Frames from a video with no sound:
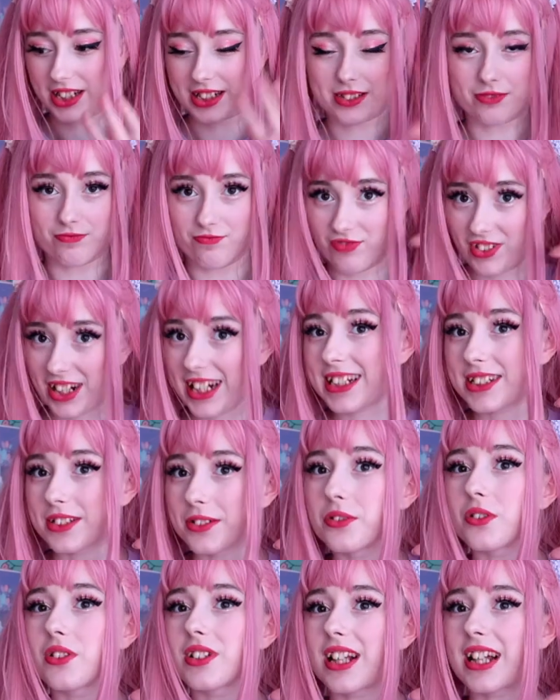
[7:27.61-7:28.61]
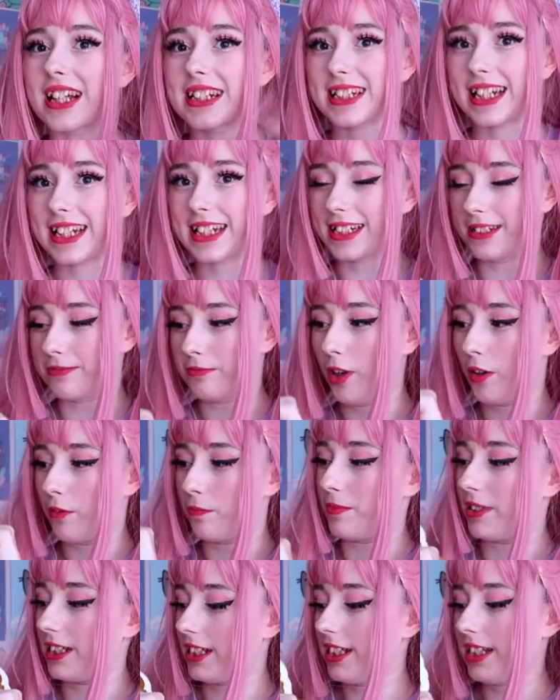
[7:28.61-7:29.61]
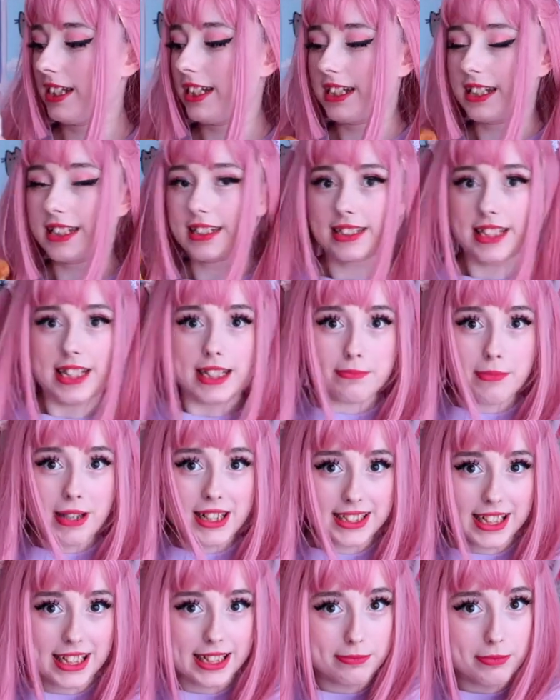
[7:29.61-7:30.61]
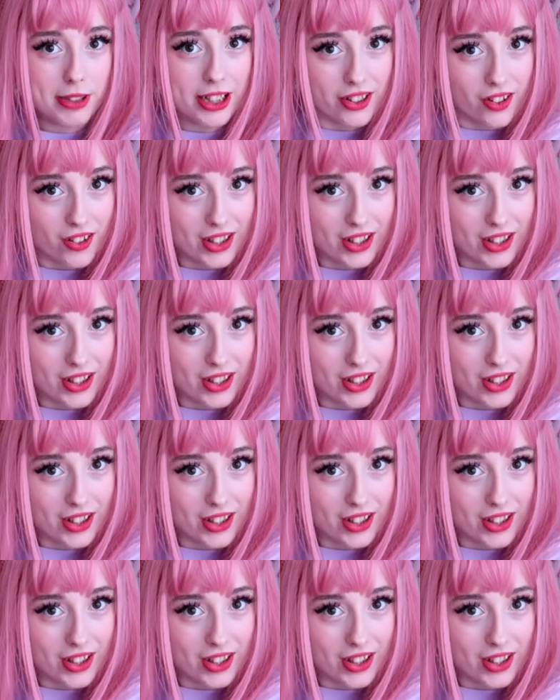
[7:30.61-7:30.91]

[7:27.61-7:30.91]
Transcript: I really do not like taking them off, but this might take my